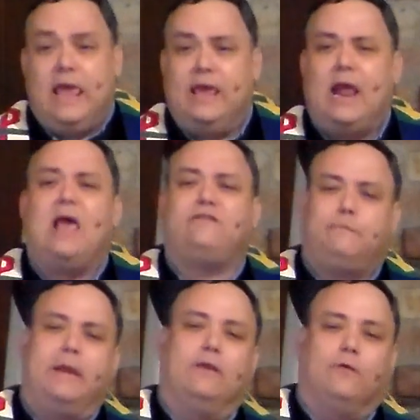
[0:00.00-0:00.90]
He had
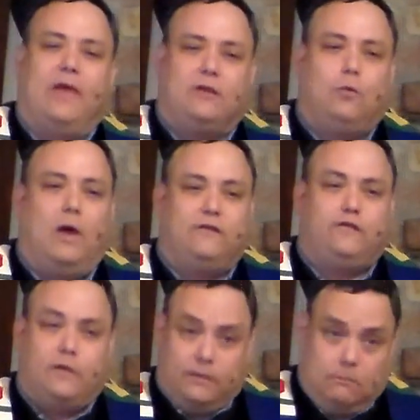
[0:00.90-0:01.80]
asked Peter that
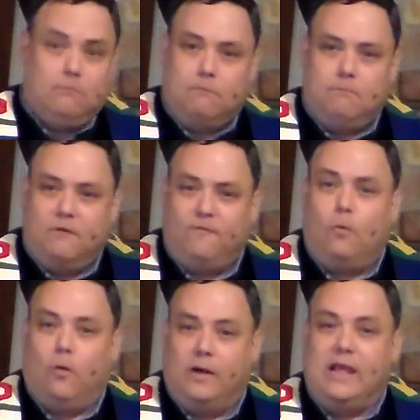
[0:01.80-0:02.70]
question
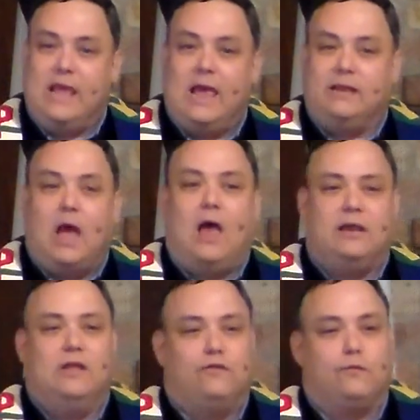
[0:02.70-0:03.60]
before, and he had
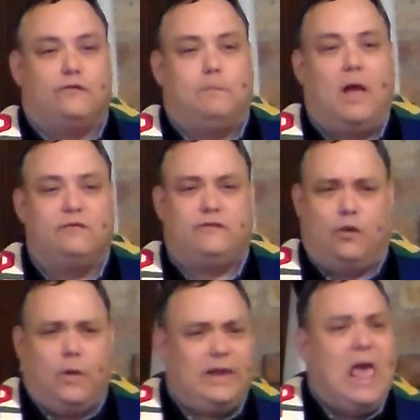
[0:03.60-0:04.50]
gotten his
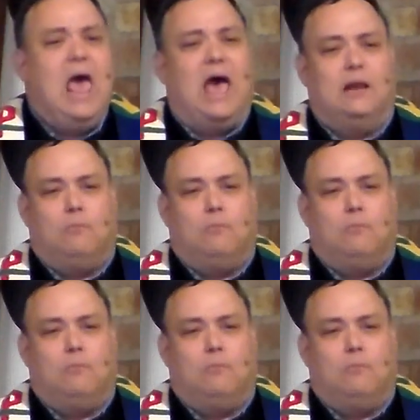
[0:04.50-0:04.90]
response to it.